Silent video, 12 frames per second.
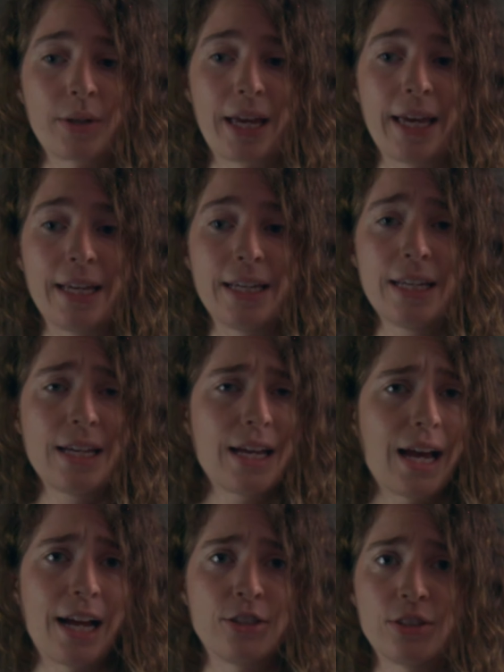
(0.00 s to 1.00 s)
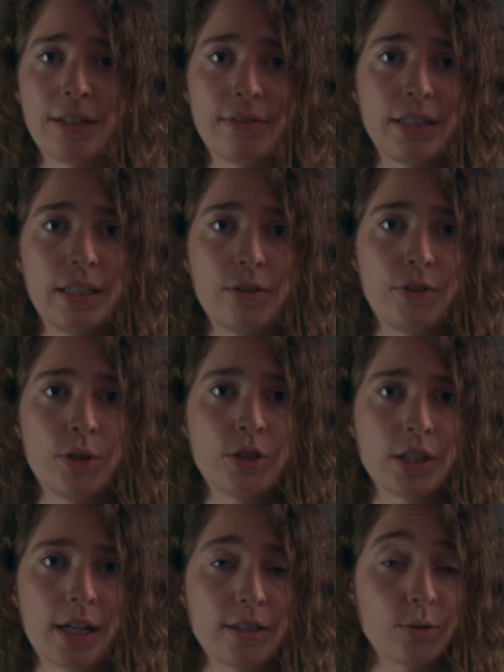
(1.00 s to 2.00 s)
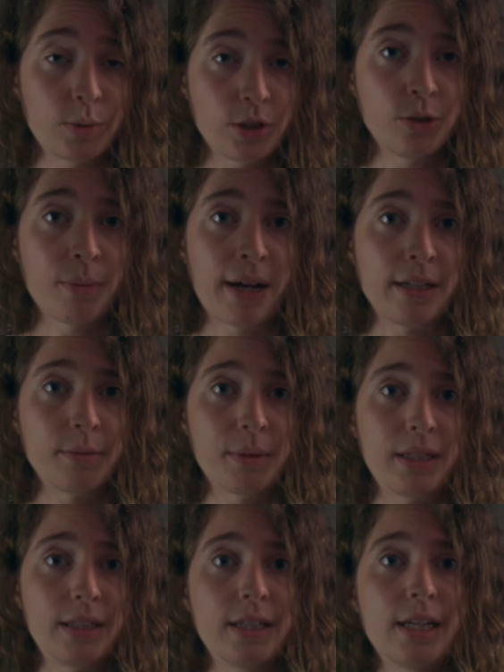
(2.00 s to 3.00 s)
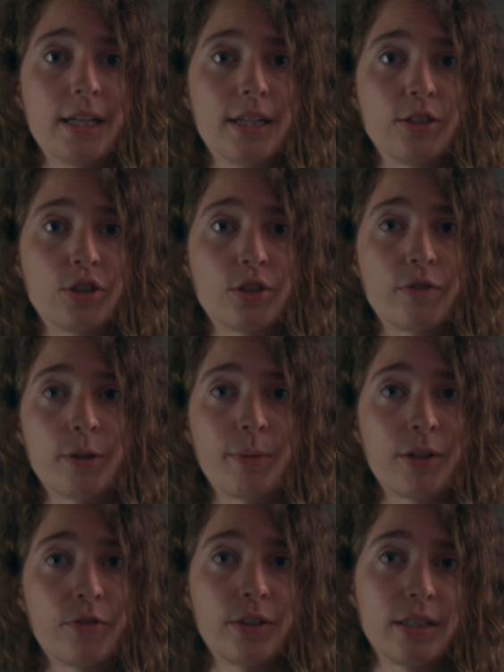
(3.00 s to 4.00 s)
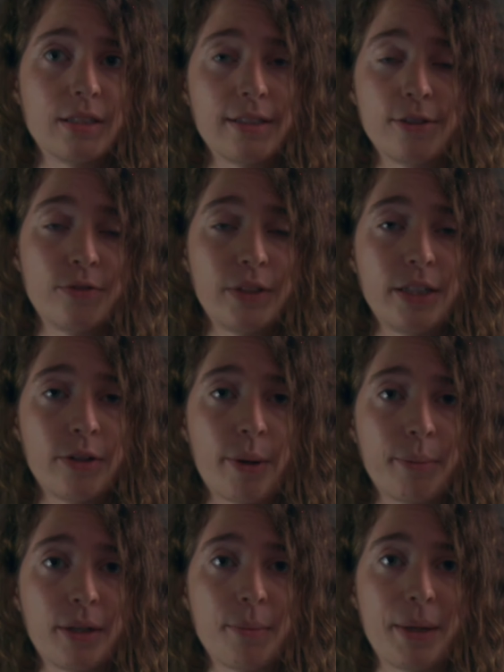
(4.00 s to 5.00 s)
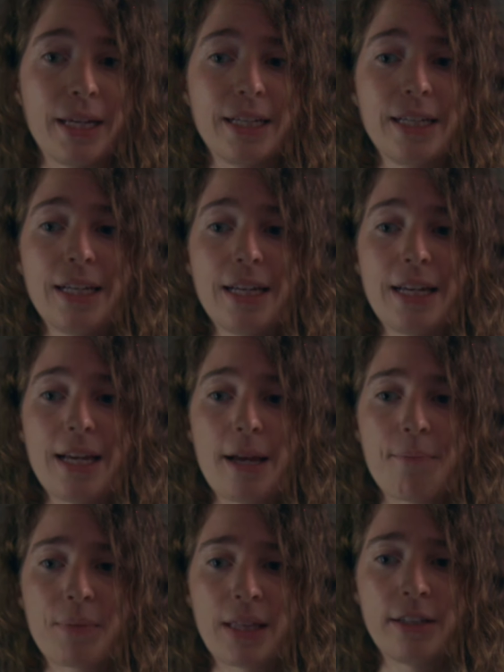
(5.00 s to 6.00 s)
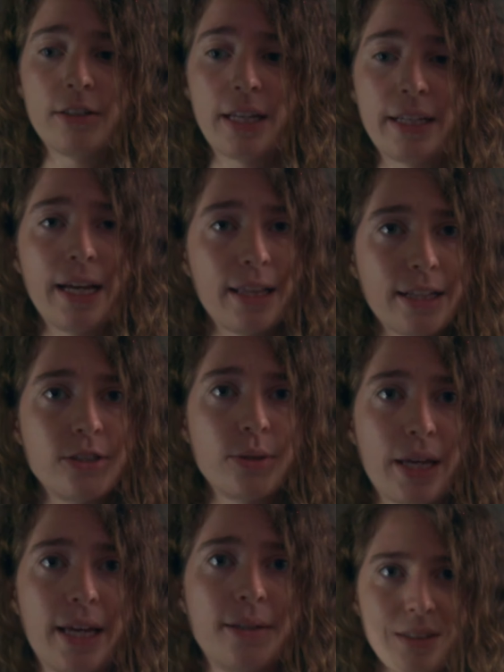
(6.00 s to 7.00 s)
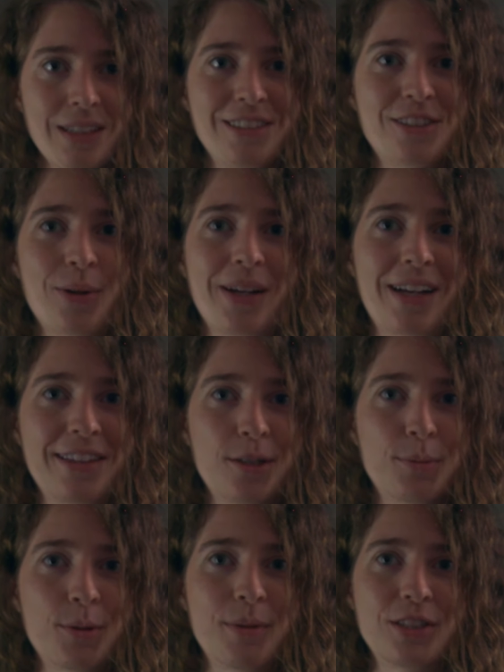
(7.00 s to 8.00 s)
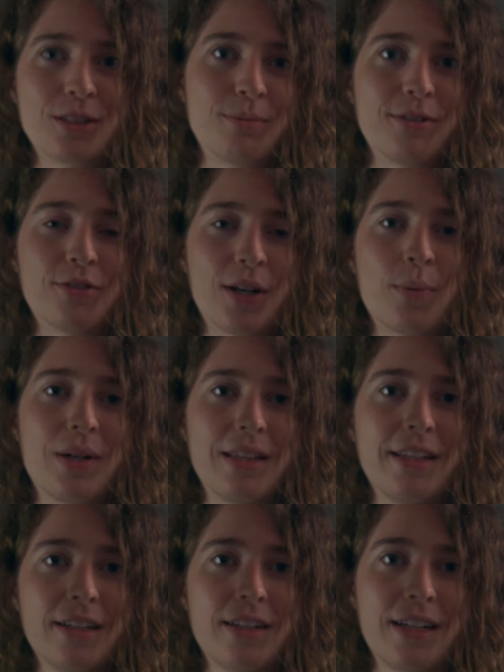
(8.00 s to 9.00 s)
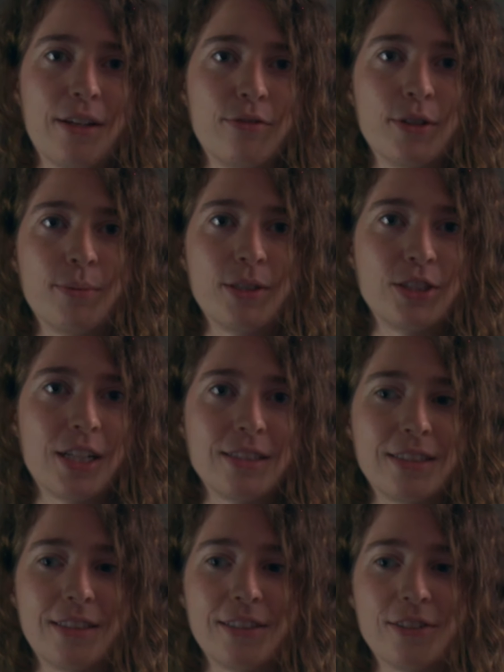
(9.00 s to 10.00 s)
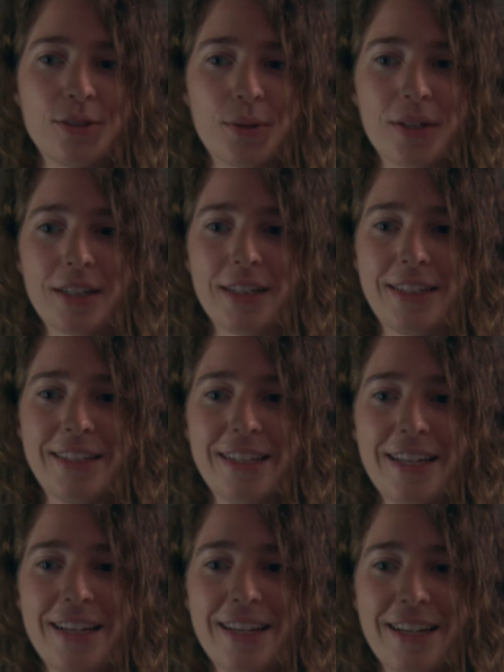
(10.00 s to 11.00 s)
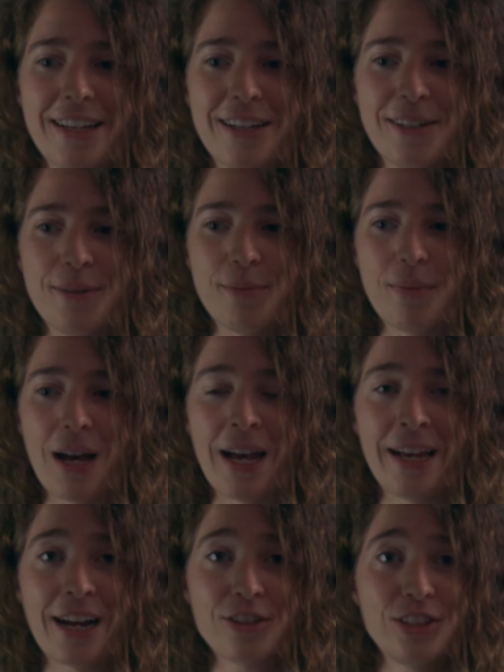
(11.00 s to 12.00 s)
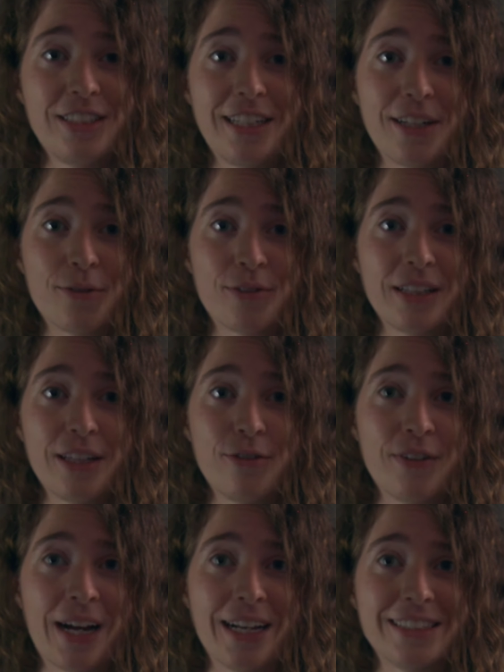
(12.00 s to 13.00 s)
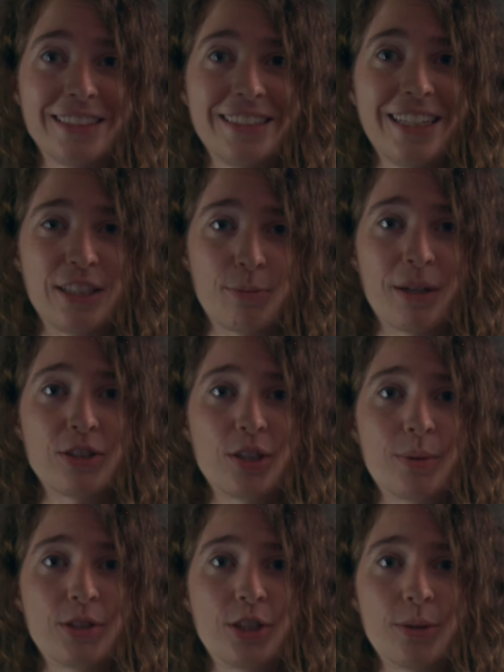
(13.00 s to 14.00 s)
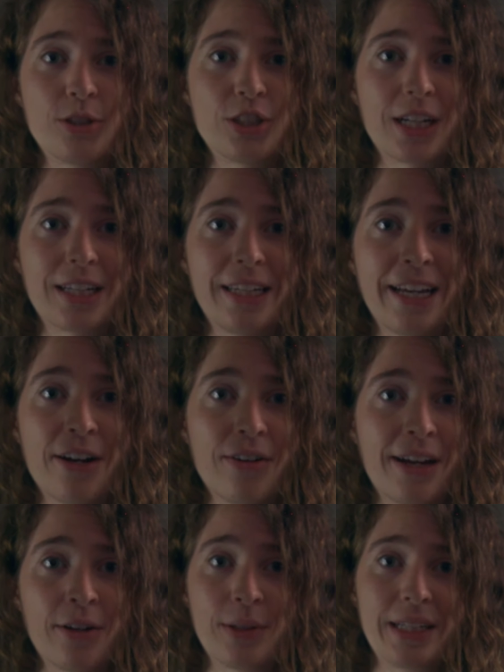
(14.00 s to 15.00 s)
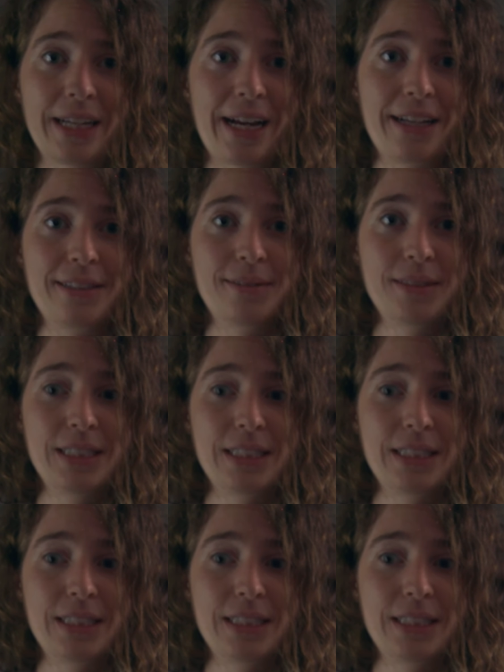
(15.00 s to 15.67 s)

okay. I just have to get a few shots. Would you mind me just filming for this little video I'm gonna make? And they're like, yeah, that's okay. And so I got their permission before I went in there and I filmed the shots in the store, and I actually did it really fast, especially when she was checking out. I only had